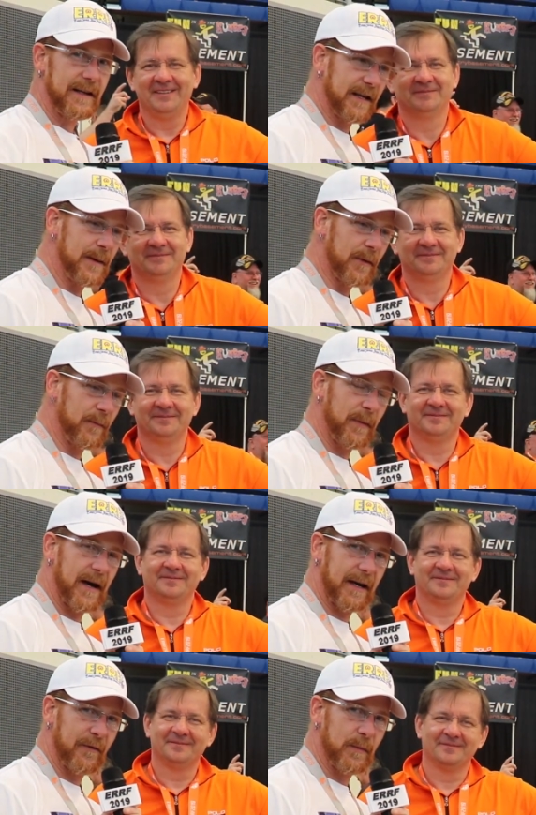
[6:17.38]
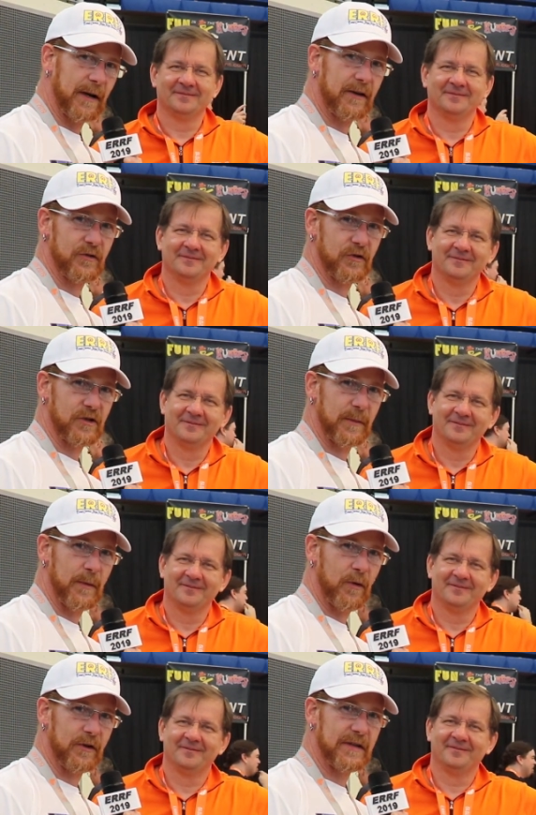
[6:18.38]
Speaker 1: Keep coming back, everybody, because there's going to
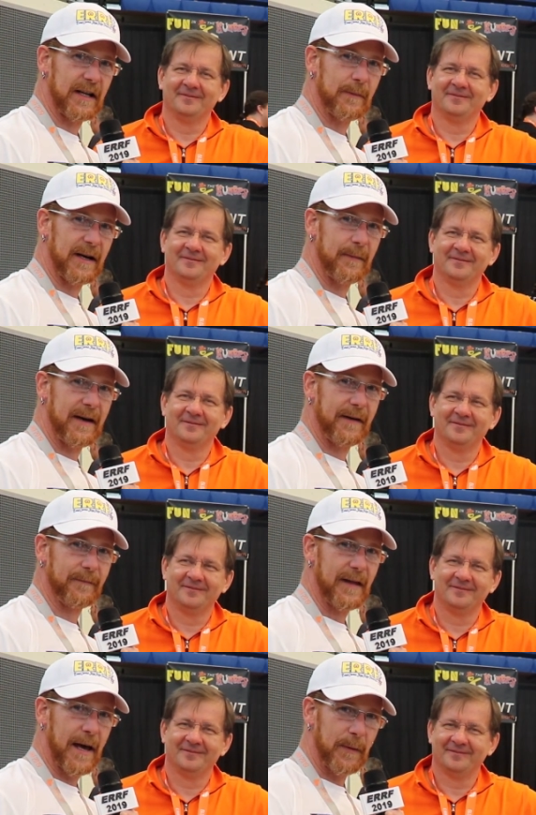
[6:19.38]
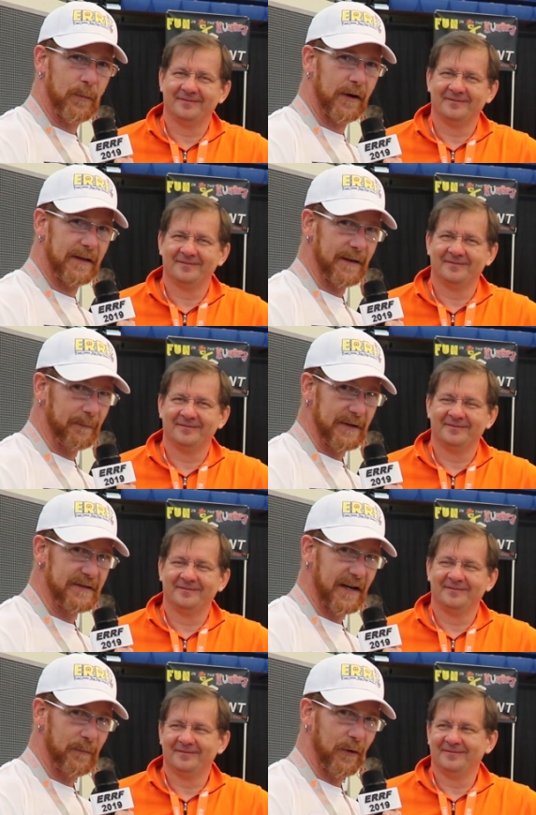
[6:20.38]
be more Inside the Mind of Matt. Happy printing, and be
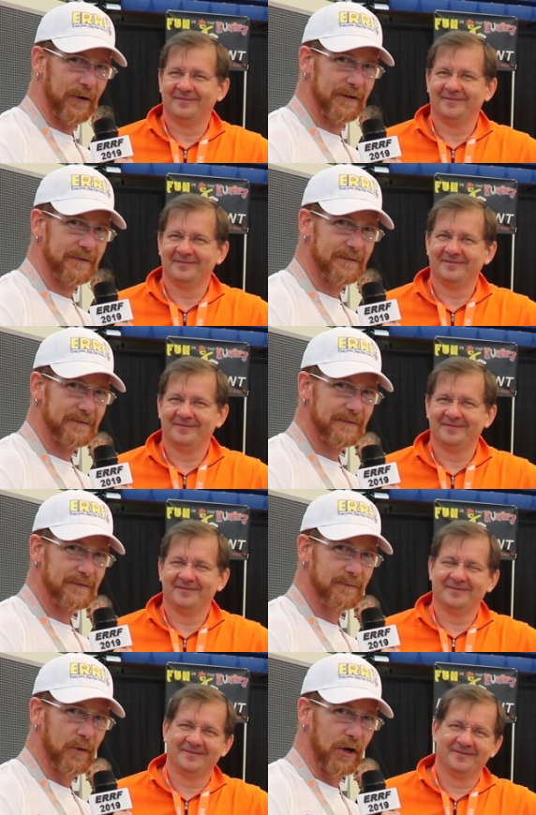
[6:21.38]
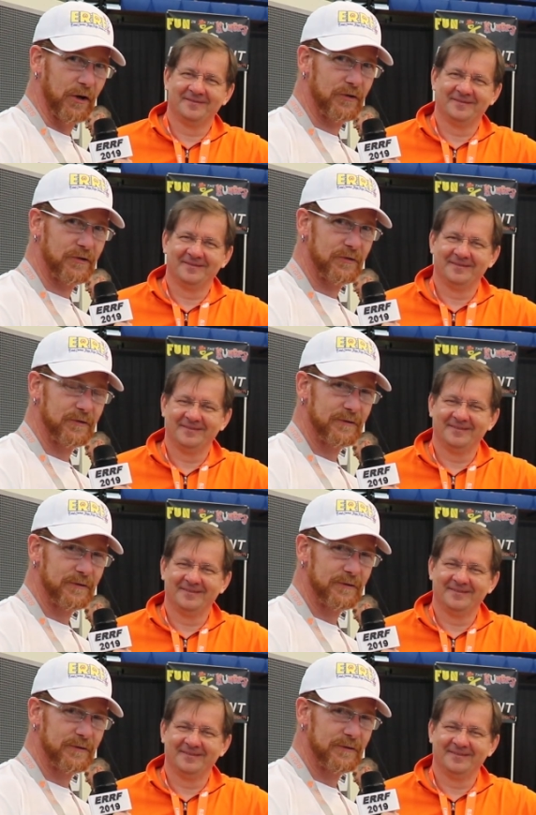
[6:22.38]
safe pouring. Peace.